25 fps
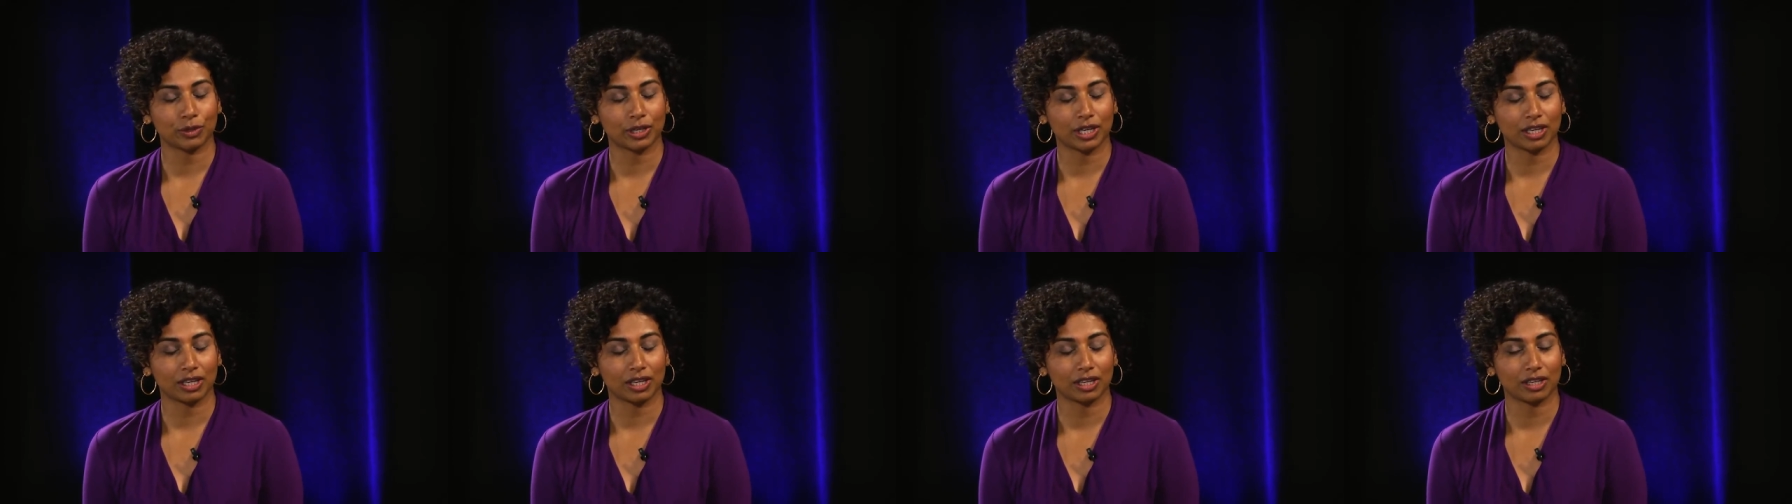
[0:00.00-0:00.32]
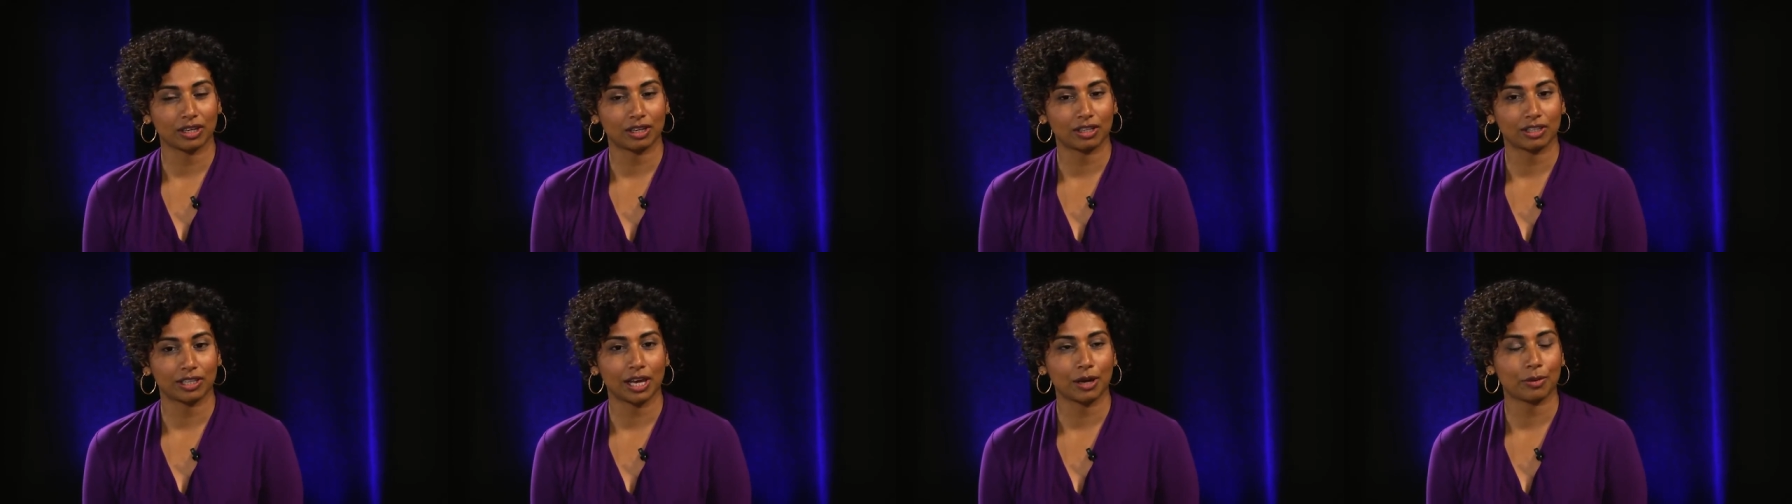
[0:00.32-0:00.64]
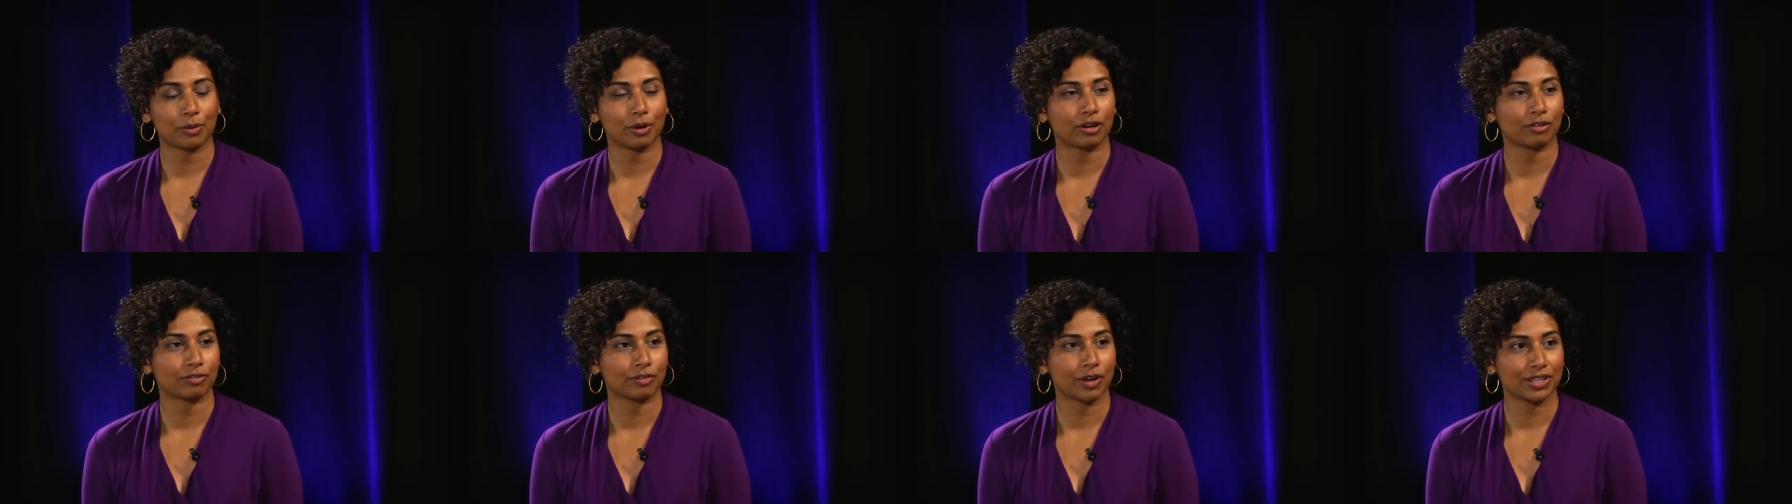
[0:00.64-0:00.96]
we
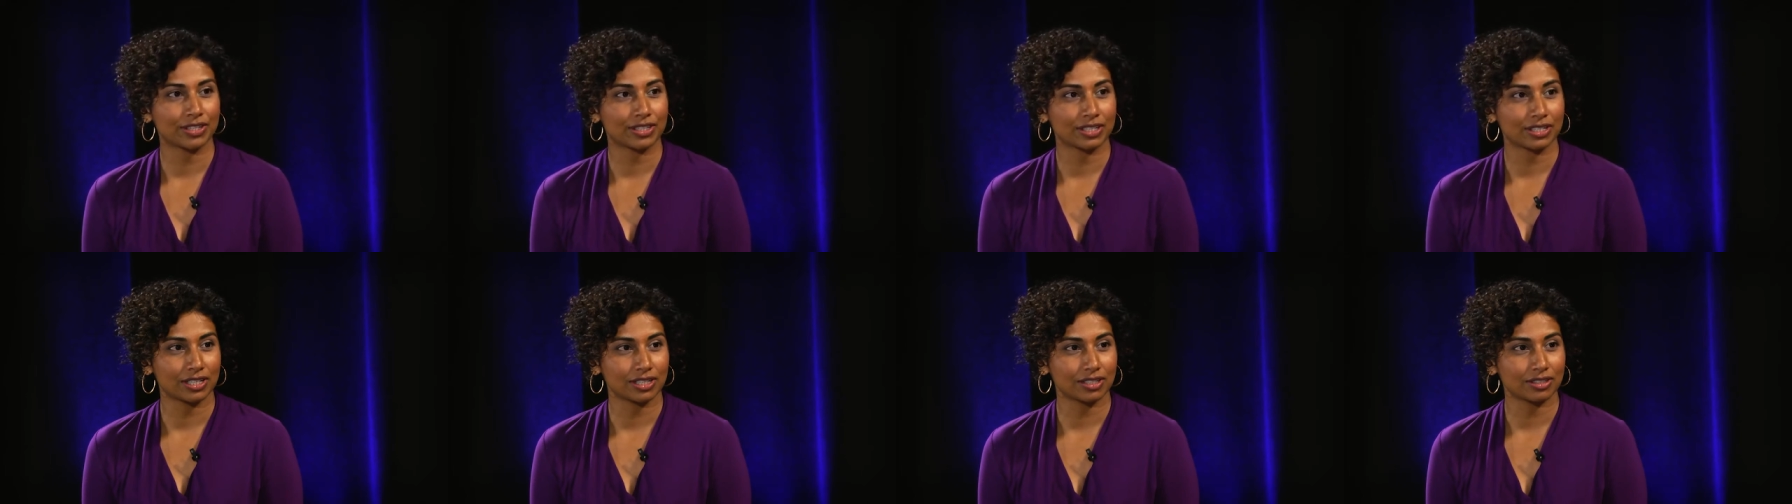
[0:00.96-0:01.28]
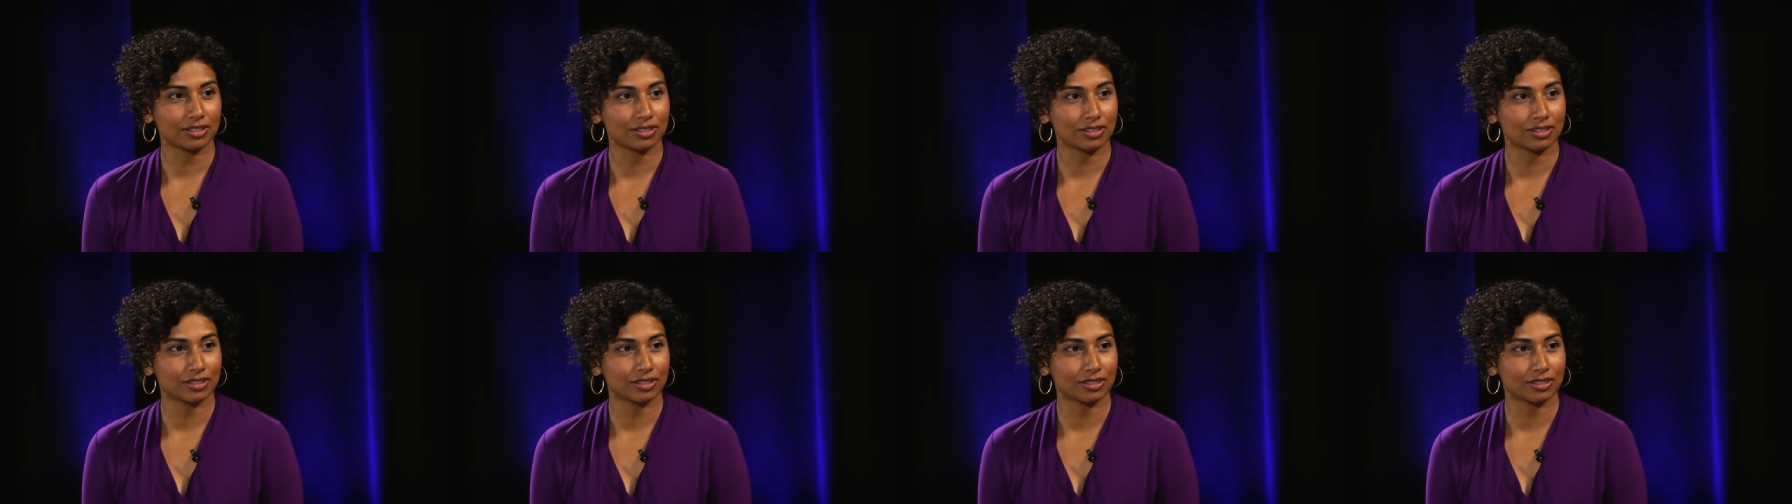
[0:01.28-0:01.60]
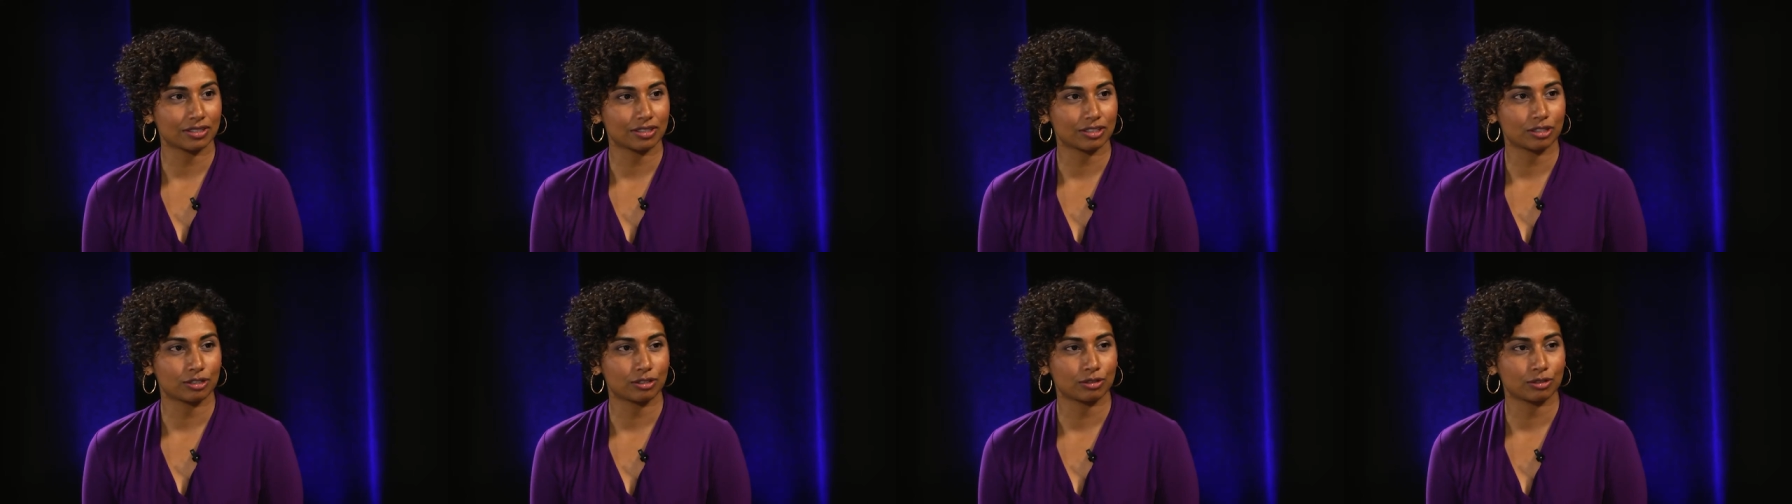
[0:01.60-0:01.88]
allow our residents